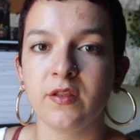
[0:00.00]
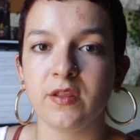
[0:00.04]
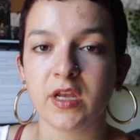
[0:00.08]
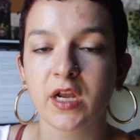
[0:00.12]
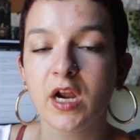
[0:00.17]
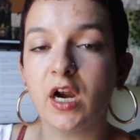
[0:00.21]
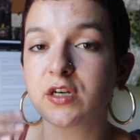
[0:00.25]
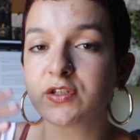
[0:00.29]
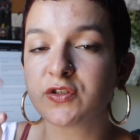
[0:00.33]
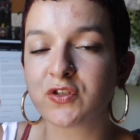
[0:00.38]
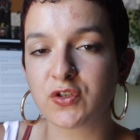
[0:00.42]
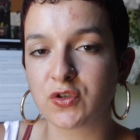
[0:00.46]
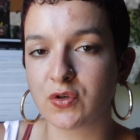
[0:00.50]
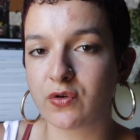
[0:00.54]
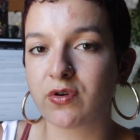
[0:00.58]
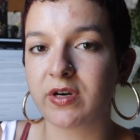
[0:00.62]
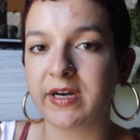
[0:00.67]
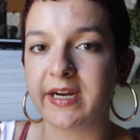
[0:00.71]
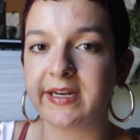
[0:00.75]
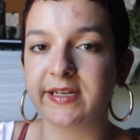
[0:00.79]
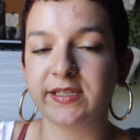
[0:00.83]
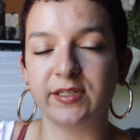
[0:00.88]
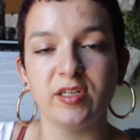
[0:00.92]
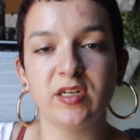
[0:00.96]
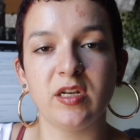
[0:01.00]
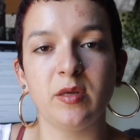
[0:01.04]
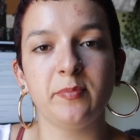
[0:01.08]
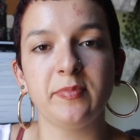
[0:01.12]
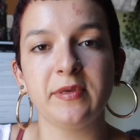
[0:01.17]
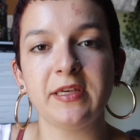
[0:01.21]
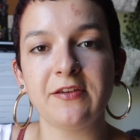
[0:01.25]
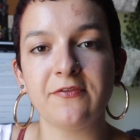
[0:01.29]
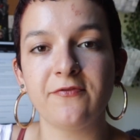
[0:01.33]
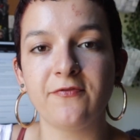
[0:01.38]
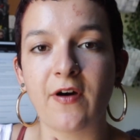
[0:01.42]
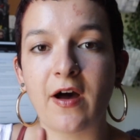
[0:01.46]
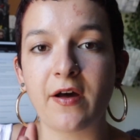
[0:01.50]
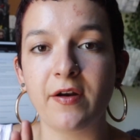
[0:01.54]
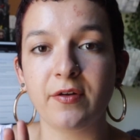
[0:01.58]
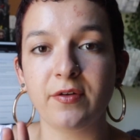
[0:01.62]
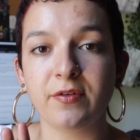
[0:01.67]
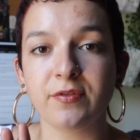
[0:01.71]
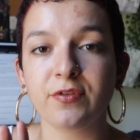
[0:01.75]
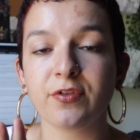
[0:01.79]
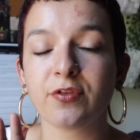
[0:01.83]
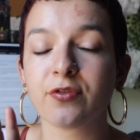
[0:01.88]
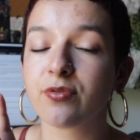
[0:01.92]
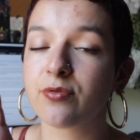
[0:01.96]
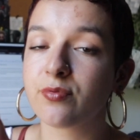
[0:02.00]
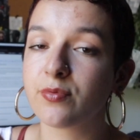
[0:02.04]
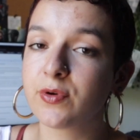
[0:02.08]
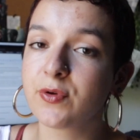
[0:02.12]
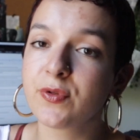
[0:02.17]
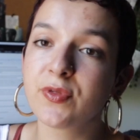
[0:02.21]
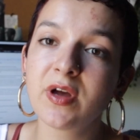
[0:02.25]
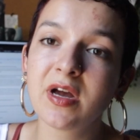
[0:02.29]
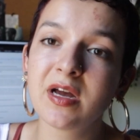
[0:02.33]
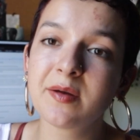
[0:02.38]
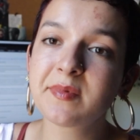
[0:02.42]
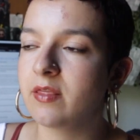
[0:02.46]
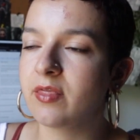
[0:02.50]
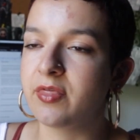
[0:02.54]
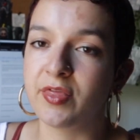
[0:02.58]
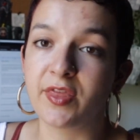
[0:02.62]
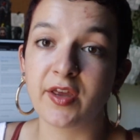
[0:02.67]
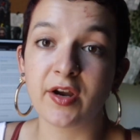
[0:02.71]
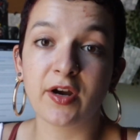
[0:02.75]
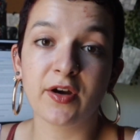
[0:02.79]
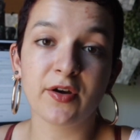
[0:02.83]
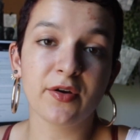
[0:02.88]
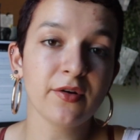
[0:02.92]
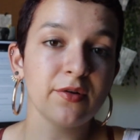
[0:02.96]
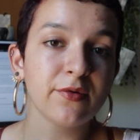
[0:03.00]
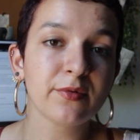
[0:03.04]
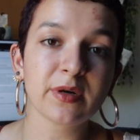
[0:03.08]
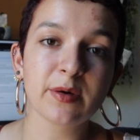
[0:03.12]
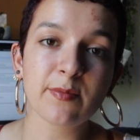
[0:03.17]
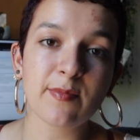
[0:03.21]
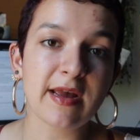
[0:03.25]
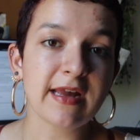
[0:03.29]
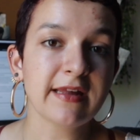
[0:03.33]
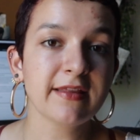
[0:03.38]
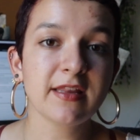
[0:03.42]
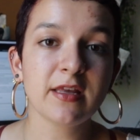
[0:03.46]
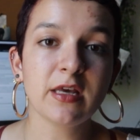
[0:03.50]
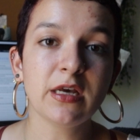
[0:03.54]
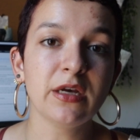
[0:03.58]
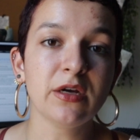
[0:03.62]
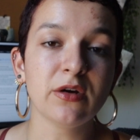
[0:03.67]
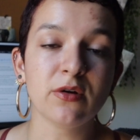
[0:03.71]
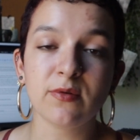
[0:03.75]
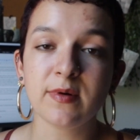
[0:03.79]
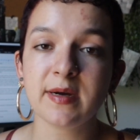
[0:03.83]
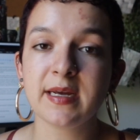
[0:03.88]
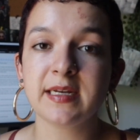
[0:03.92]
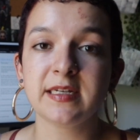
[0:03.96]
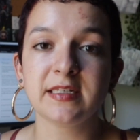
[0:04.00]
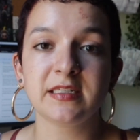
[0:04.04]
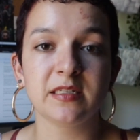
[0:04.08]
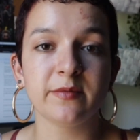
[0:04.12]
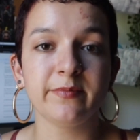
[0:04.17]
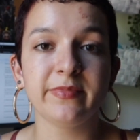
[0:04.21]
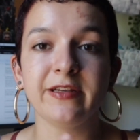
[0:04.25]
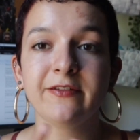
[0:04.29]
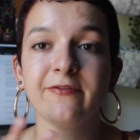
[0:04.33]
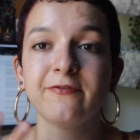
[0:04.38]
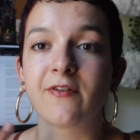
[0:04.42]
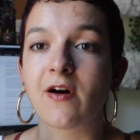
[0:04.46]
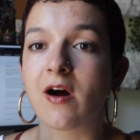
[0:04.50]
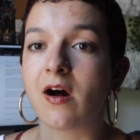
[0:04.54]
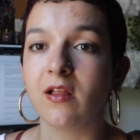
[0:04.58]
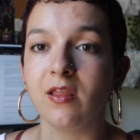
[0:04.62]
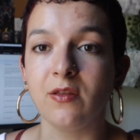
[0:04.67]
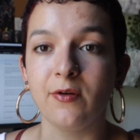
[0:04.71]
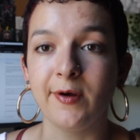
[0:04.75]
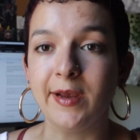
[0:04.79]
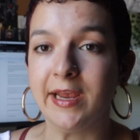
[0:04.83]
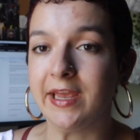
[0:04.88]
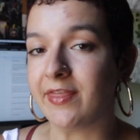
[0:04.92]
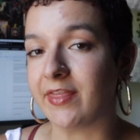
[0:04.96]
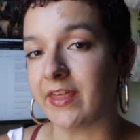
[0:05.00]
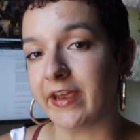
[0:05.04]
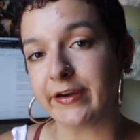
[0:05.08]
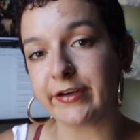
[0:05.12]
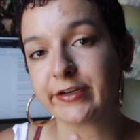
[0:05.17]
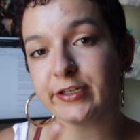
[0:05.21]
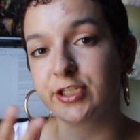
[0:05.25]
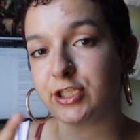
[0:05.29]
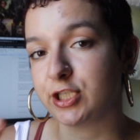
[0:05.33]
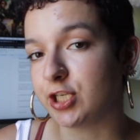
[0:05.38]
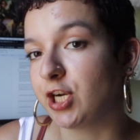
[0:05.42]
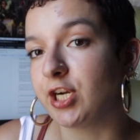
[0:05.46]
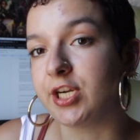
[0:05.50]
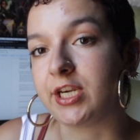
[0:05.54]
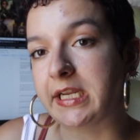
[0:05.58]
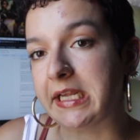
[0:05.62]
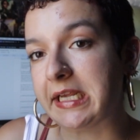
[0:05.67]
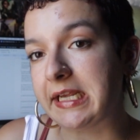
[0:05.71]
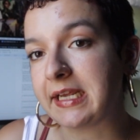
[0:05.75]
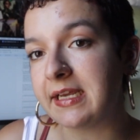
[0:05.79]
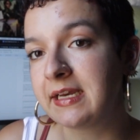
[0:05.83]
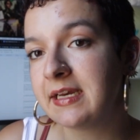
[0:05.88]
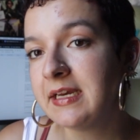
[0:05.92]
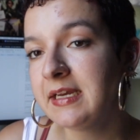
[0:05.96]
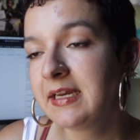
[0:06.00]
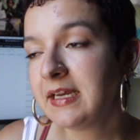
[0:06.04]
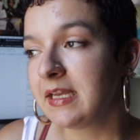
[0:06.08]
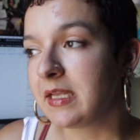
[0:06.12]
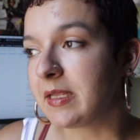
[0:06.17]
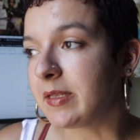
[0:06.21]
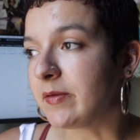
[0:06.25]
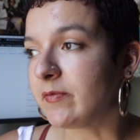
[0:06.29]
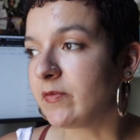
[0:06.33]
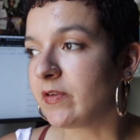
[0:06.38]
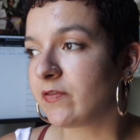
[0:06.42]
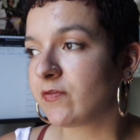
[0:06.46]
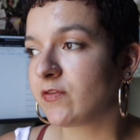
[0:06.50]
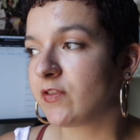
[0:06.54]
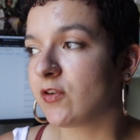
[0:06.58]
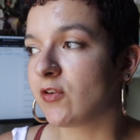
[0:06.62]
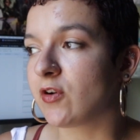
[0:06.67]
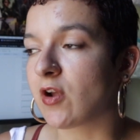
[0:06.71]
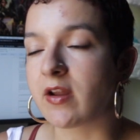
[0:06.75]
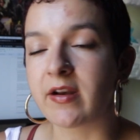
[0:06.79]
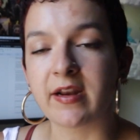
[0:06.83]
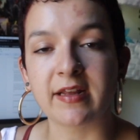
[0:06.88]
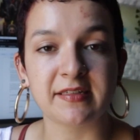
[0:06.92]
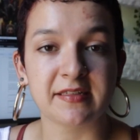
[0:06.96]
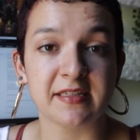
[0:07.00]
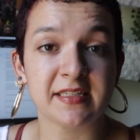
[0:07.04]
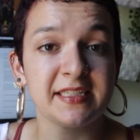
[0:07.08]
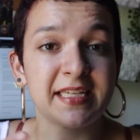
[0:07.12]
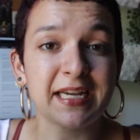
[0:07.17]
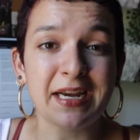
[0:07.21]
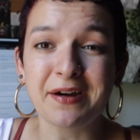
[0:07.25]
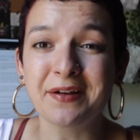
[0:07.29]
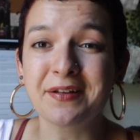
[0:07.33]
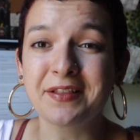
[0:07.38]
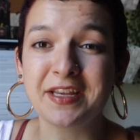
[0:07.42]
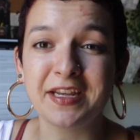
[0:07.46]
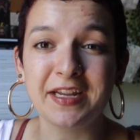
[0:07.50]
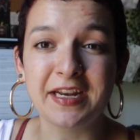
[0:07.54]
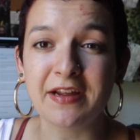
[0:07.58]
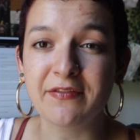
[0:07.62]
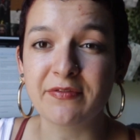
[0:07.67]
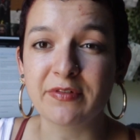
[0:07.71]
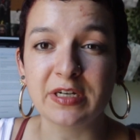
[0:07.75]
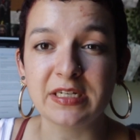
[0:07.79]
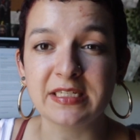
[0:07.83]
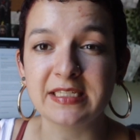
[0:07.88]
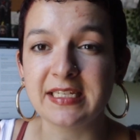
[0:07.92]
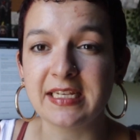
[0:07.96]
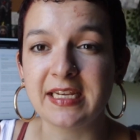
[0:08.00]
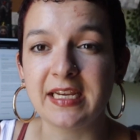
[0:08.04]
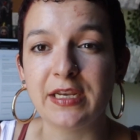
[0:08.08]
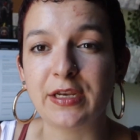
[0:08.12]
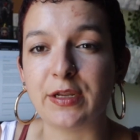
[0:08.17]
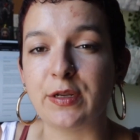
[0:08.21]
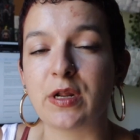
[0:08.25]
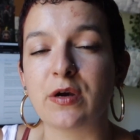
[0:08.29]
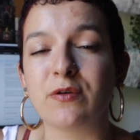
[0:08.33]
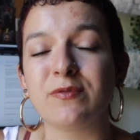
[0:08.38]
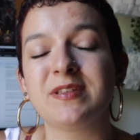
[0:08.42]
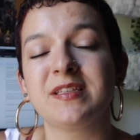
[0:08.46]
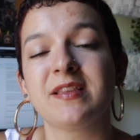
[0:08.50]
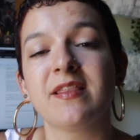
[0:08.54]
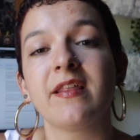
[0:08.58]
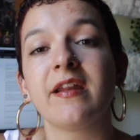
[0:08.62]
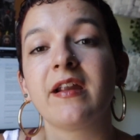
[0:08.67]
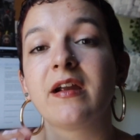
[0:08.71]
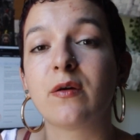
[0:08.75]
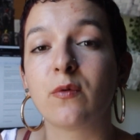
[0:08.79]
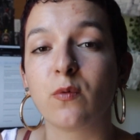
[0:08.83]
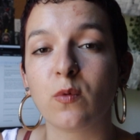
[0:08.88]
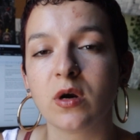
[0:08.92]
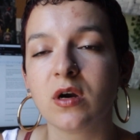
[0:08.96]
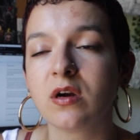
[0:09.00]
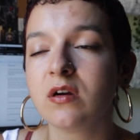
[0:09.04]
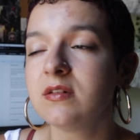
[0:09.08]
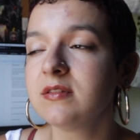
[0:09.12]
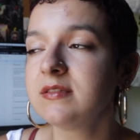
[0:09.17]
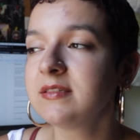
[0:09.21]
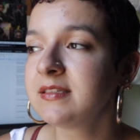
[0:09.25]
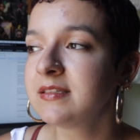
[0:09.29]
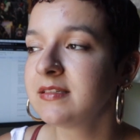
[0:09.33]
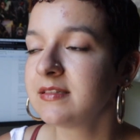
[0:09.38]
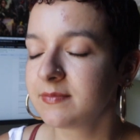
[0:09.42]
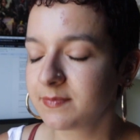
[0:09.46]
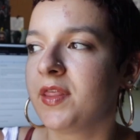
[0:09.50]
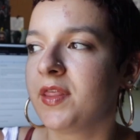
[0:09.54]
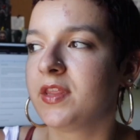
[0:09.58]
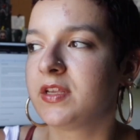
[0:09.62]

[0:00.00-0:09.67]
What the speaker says: Like, our story is going to be funneled through them. They're who we're mainly going to be following their journey, even if they're not necessarily in every scene, you know, their worlds.